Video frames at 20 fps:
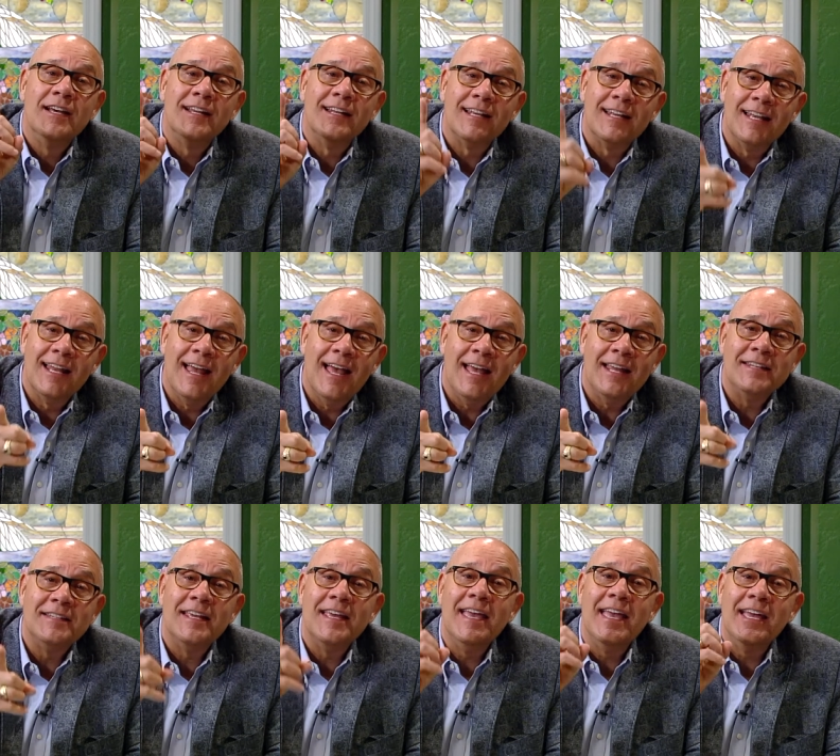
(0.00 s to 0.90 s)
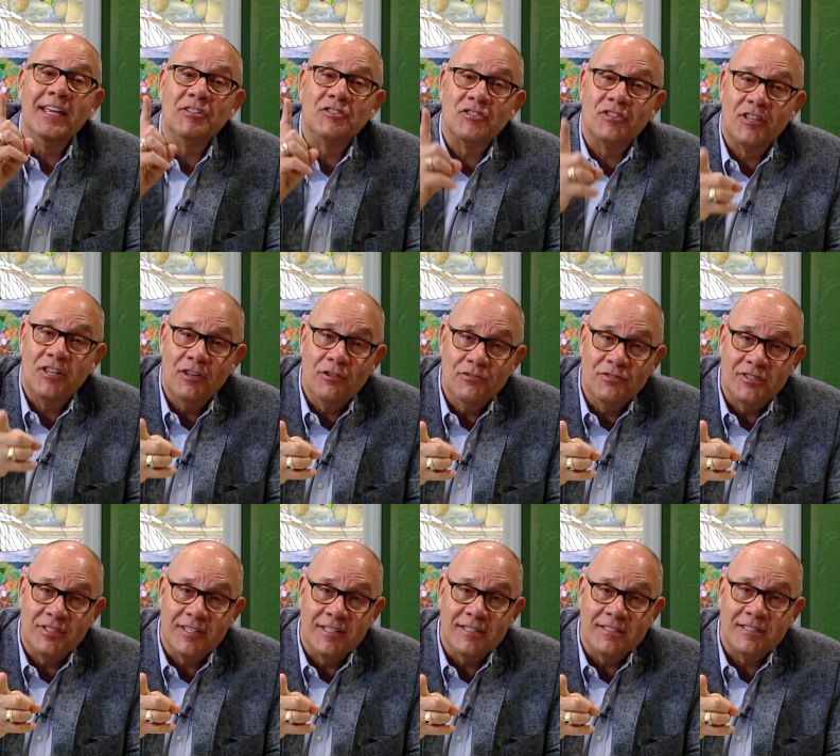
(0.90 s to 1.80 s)
let
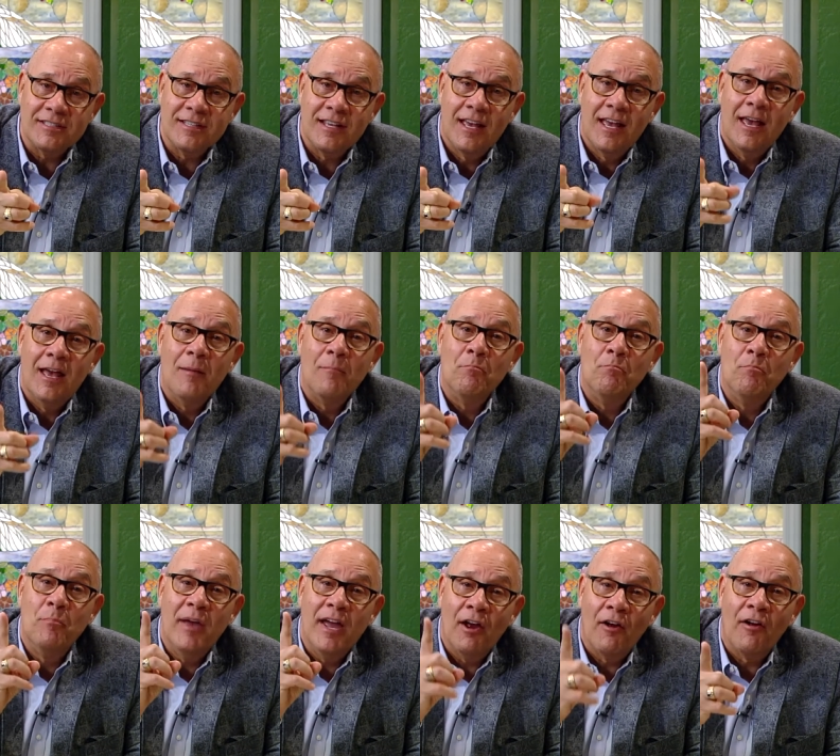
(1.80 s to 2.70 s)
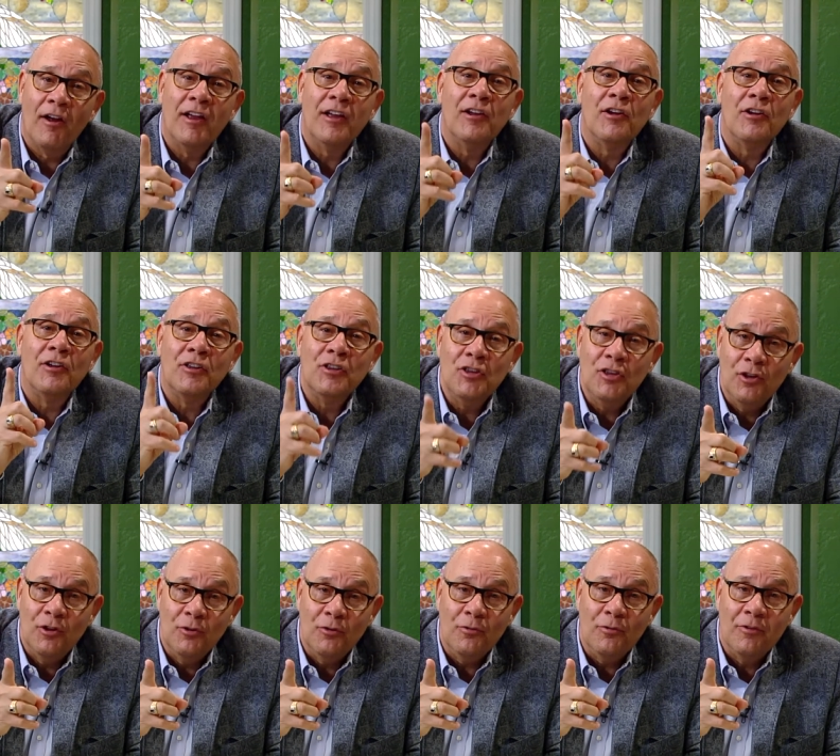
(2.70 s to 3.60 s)
excuses barrier
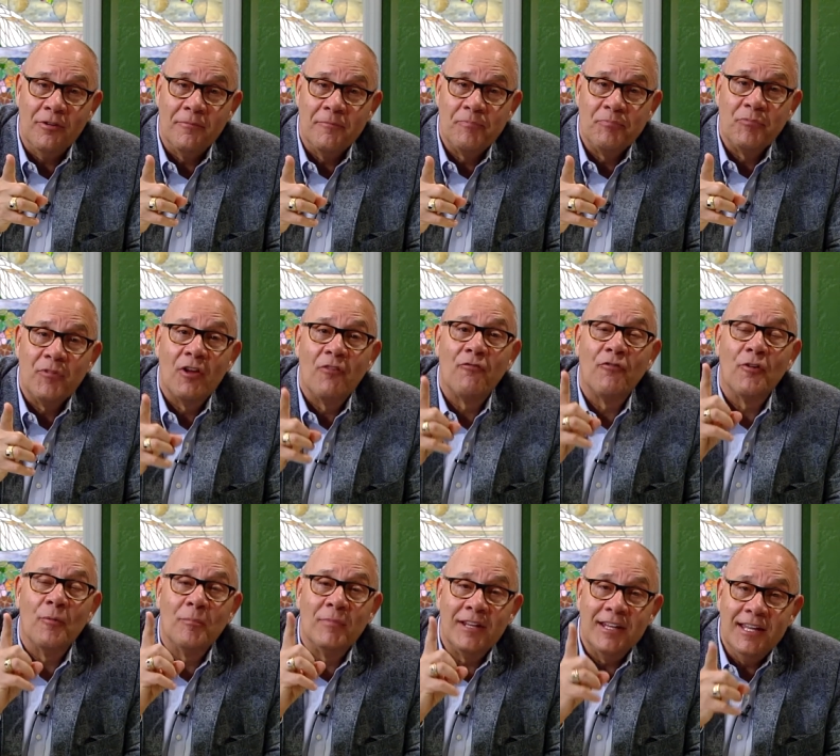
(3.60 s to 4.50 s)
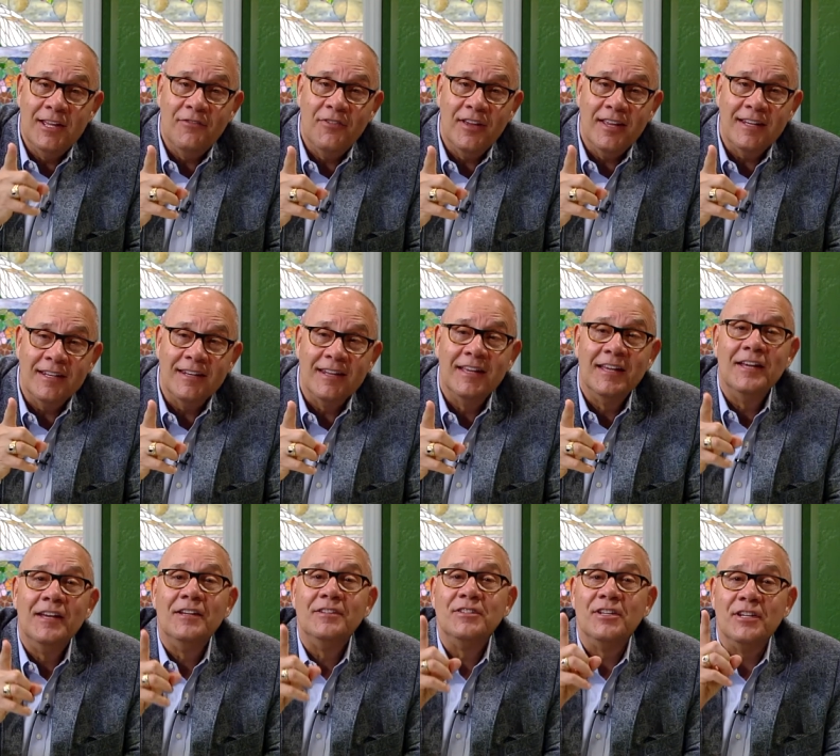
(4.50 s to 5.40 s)
you from living
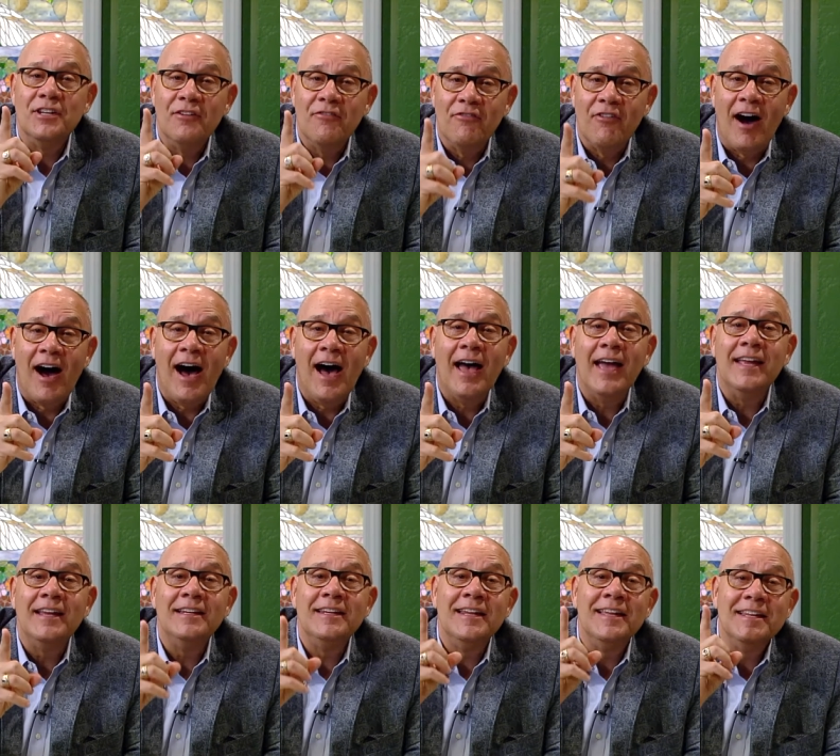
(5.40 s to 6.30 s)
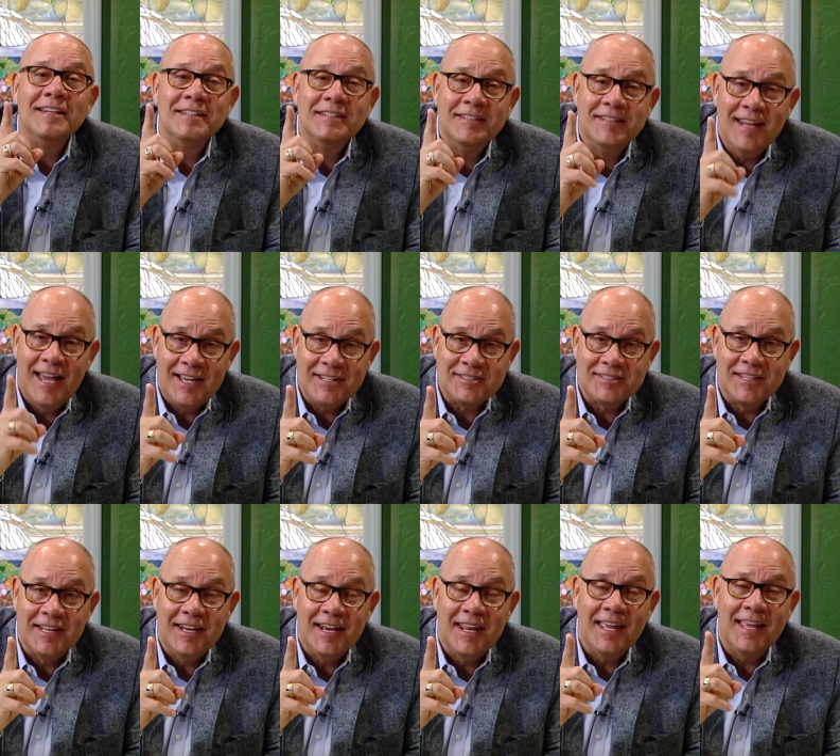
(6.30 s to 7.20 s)
to divine
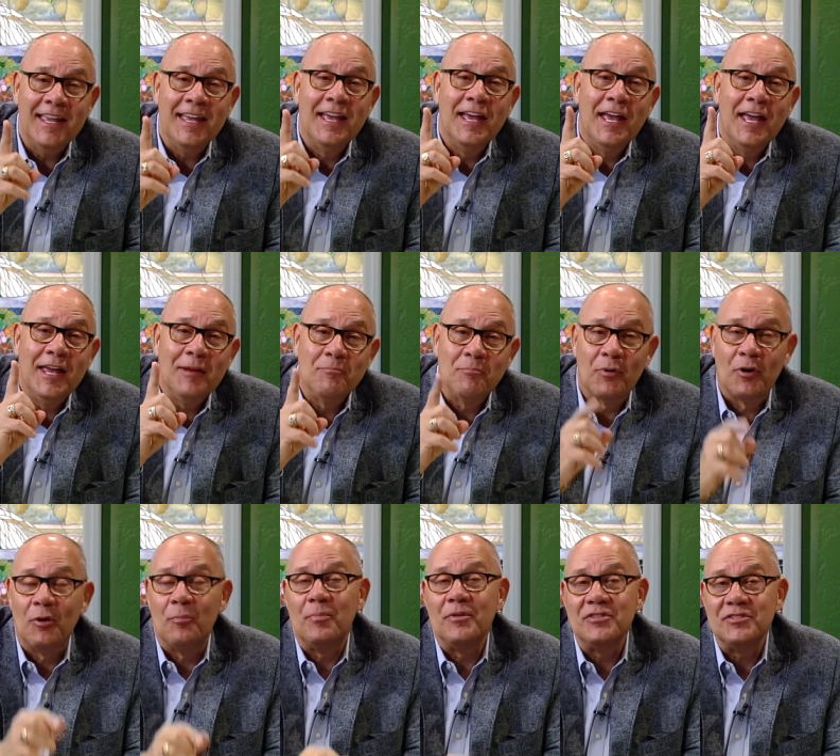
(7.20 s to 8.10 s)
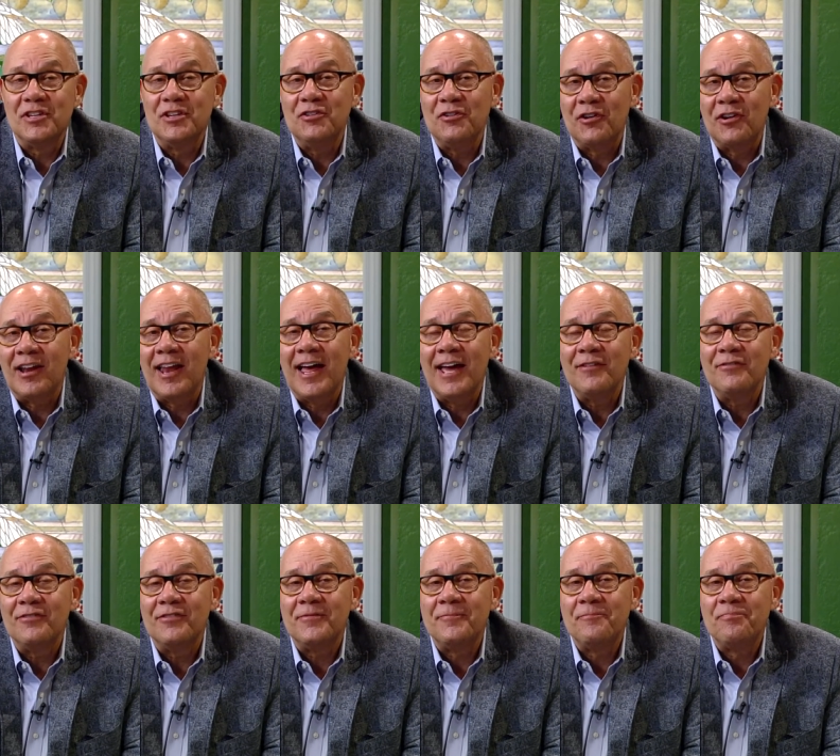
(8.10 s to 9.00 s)
destiny and purpose in your life.
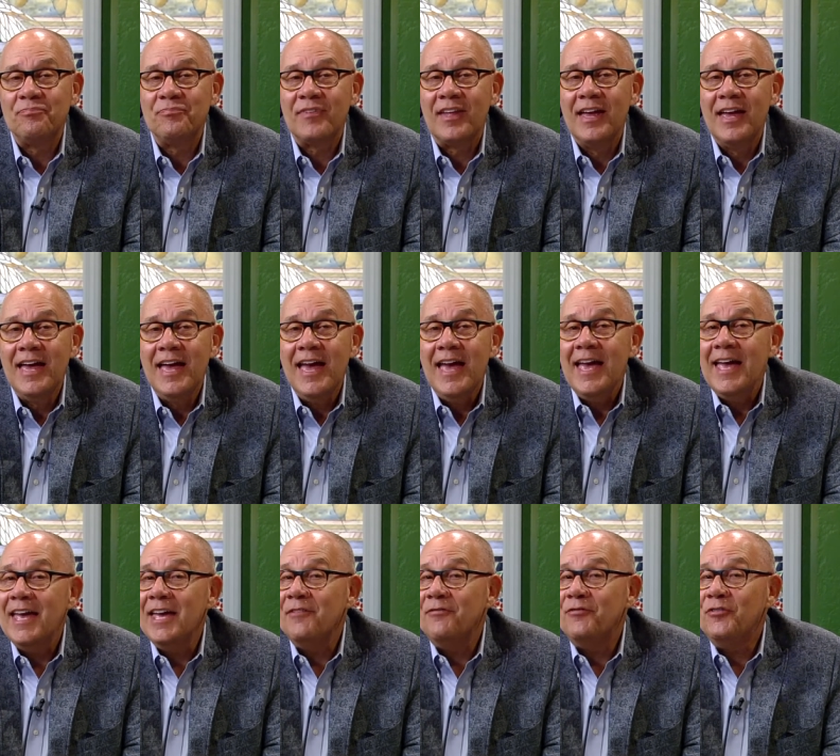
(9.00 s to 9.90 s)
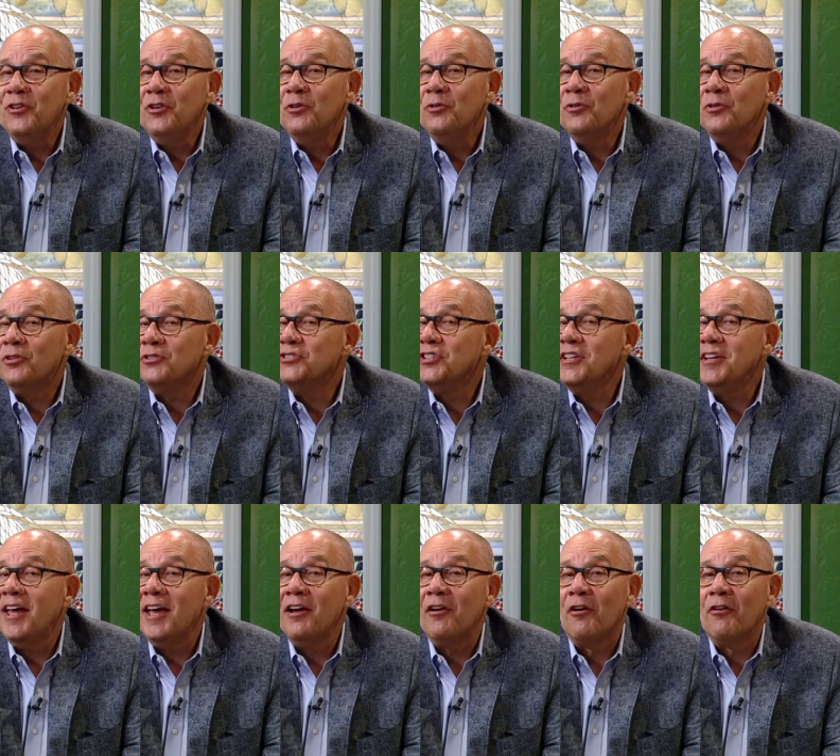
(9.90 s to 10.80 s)
If you
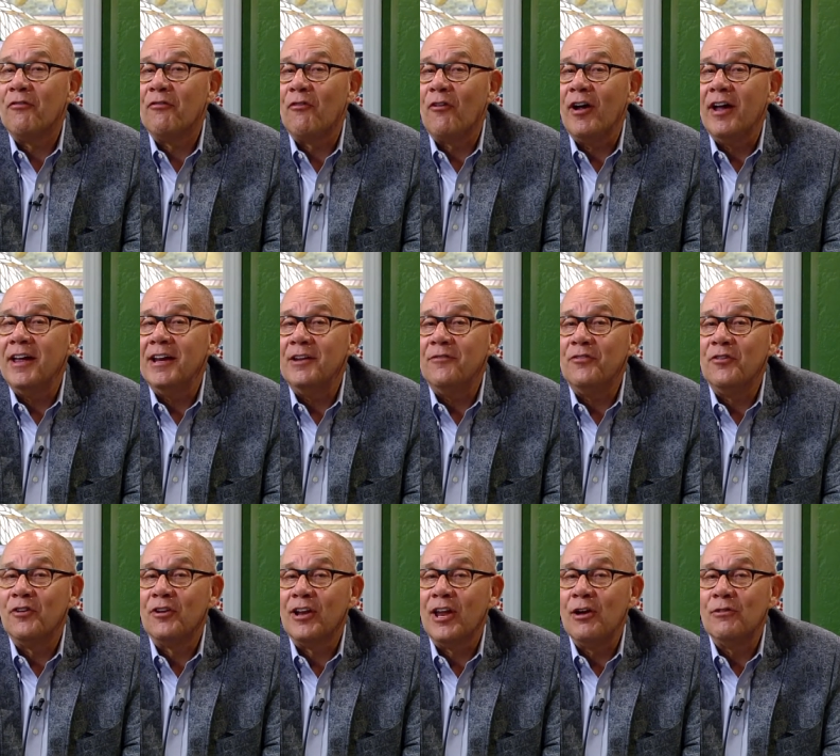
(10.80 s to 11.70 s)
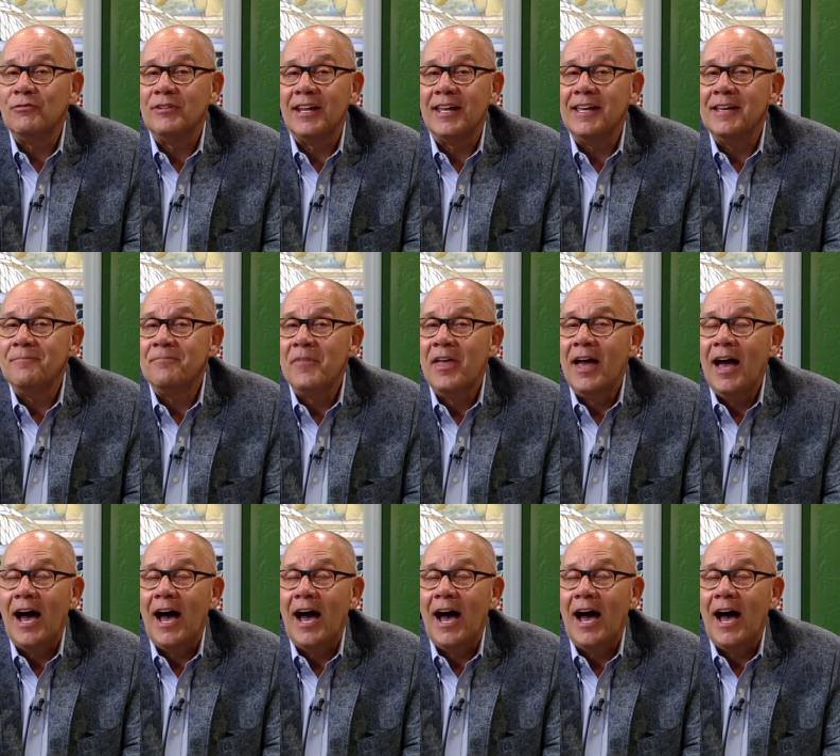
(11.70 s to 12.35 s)
today are afraid, if you're lonely, mm.